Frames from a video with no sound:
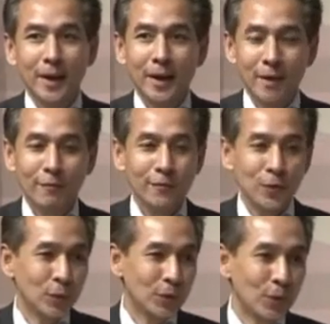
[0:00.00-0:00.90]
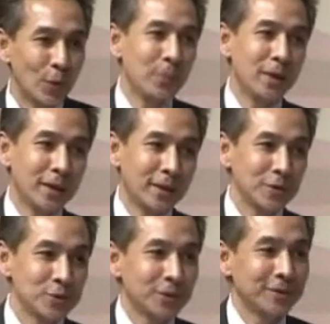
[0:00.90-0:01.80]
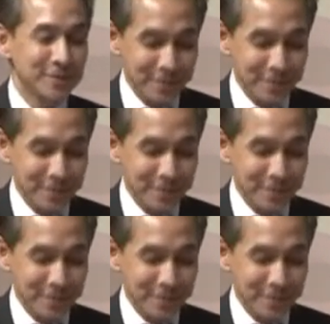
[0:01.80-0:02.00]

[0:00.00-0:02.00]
and have your complete attention.